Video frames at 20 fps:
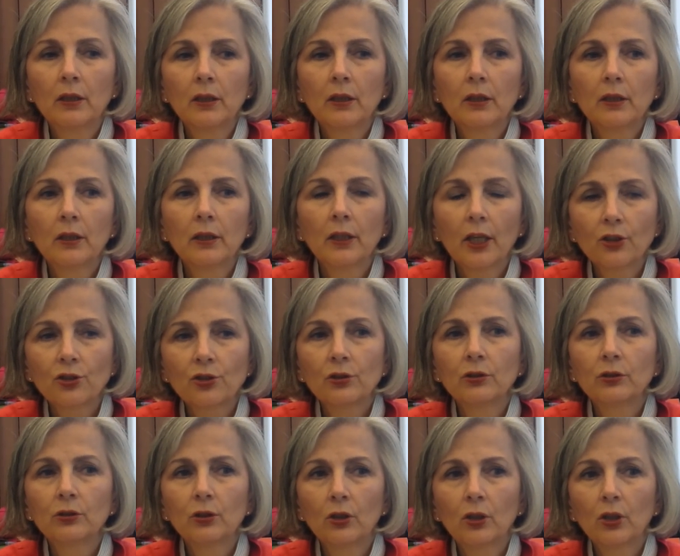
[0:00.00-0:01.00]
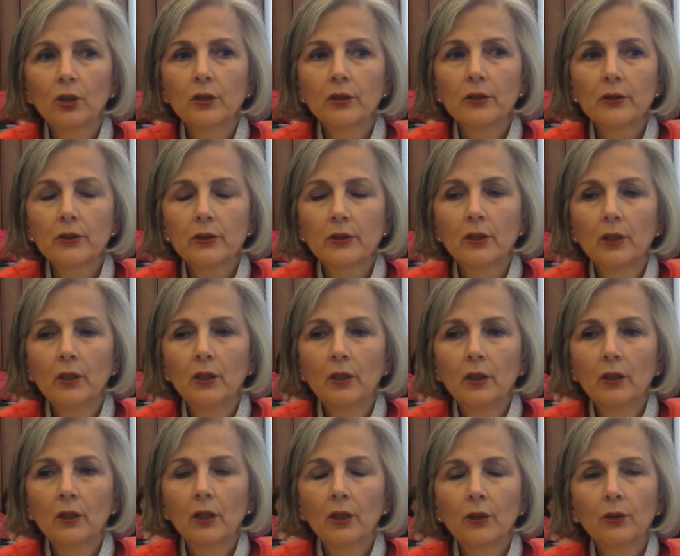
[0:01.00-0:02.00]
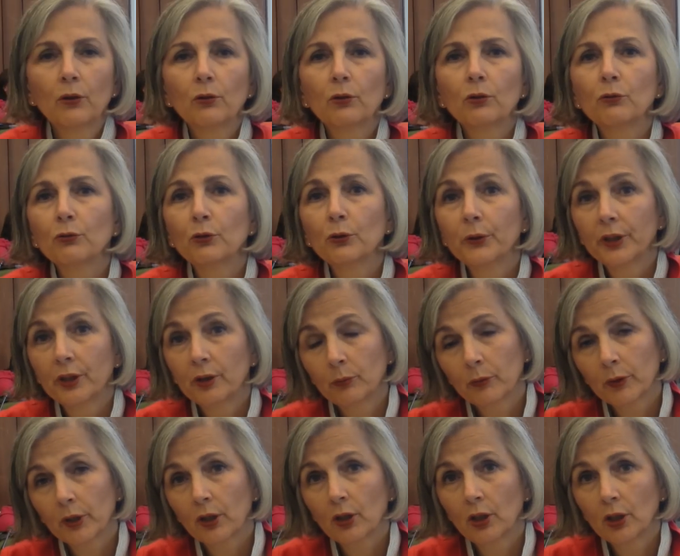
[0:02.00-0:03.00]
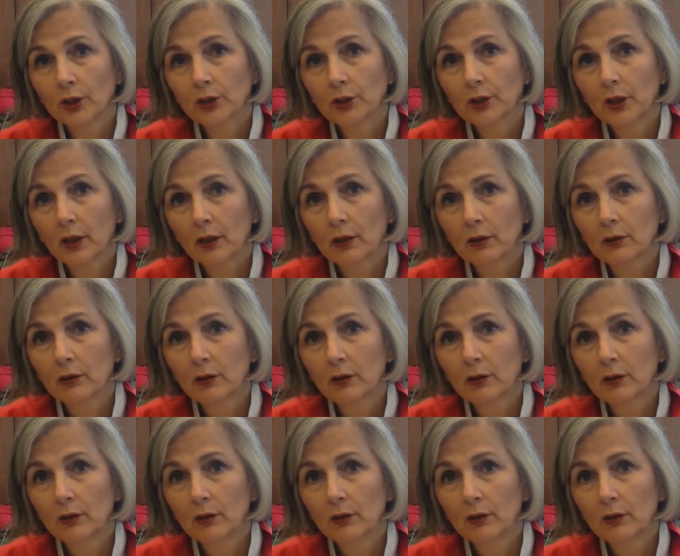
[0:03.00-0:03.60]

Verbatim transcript: the national laws are not overridden by contract